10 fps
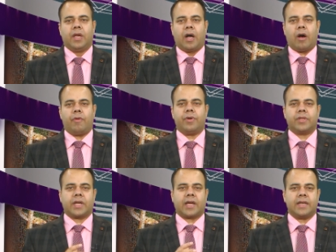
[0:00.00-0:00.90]
However,
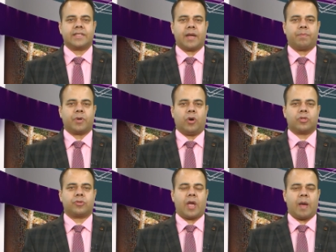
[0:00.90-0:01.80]
the concept
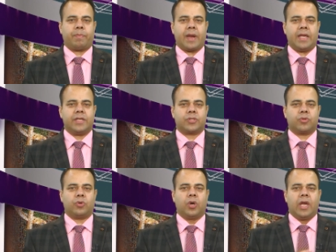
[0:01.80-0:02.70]
also applies
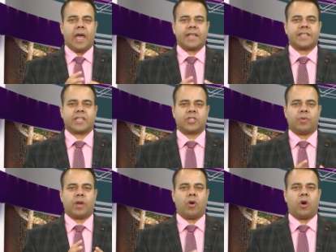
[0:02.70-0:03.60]
to
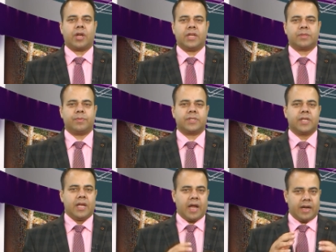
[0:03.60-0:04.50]
asexual organisms
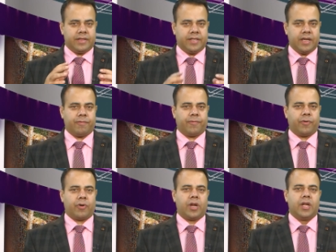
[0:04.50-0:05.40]
and
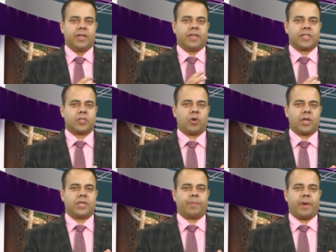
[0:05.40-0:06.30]
therefore does
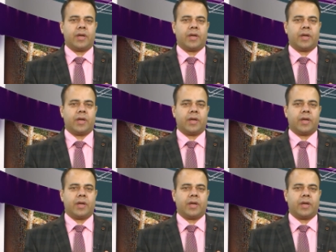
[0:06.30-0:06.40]
not depend